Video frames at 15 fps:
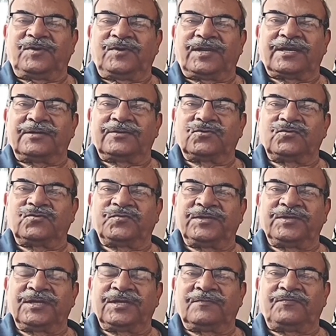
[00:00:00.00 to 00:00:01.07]

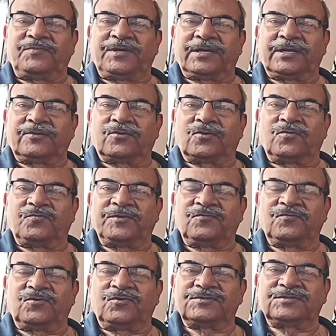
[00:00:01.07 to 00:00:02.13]
paratrooping and
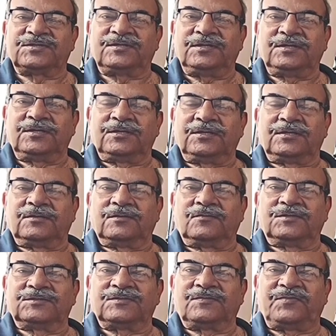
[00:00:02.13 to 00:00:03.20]
paradropping was
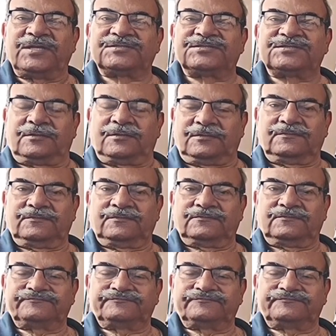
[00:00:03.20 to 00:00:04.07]
a pleasure.